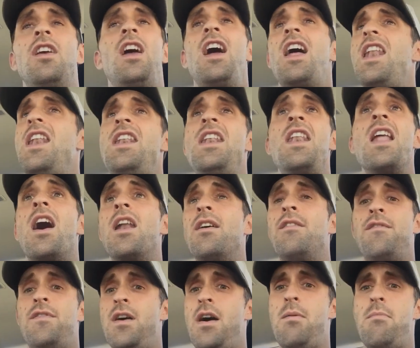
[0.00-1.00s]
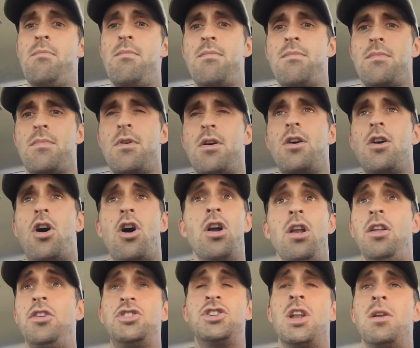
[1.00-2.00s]
none of them are
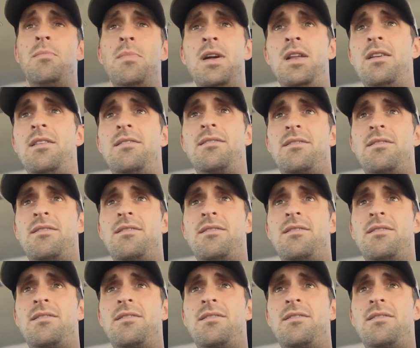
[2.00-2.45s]
legitimate.